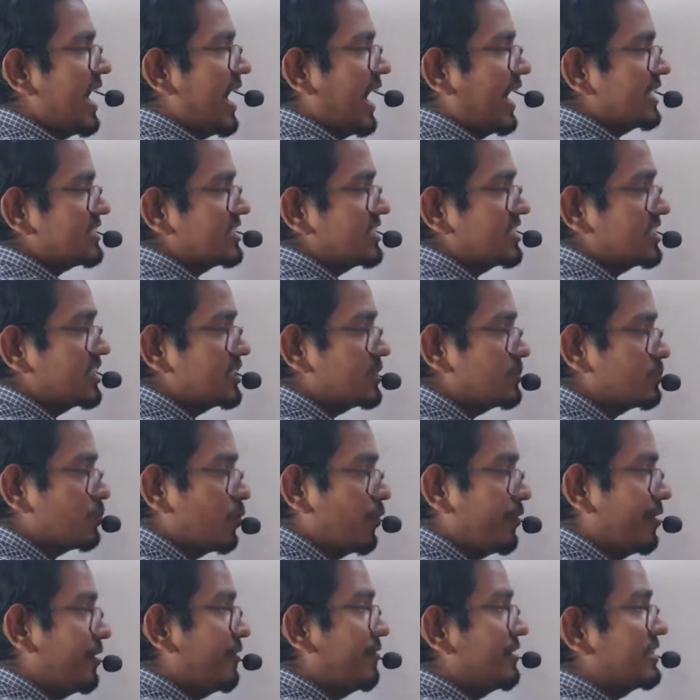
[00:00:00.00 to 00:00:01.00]
As it is
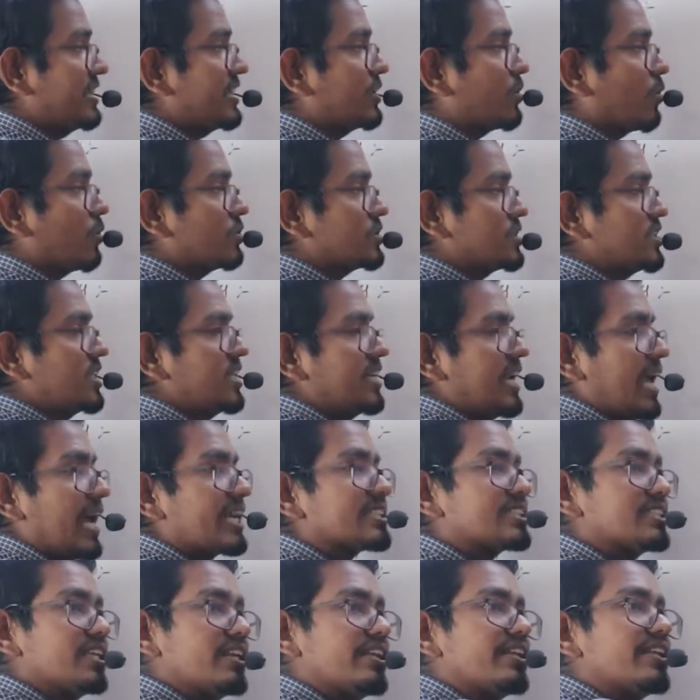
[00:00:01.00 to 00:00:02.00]
moving with the constant
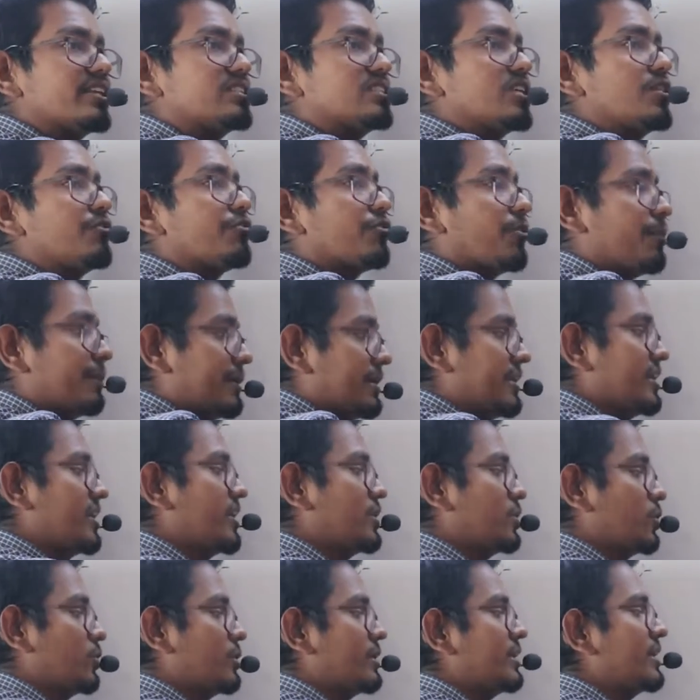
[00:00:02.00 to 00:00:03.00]
acceleration from here
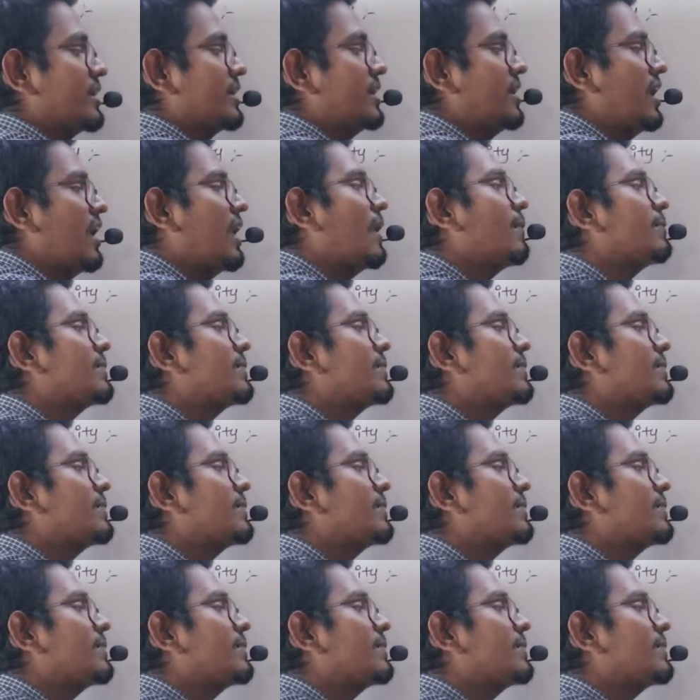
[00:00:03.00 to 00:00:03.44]
to here,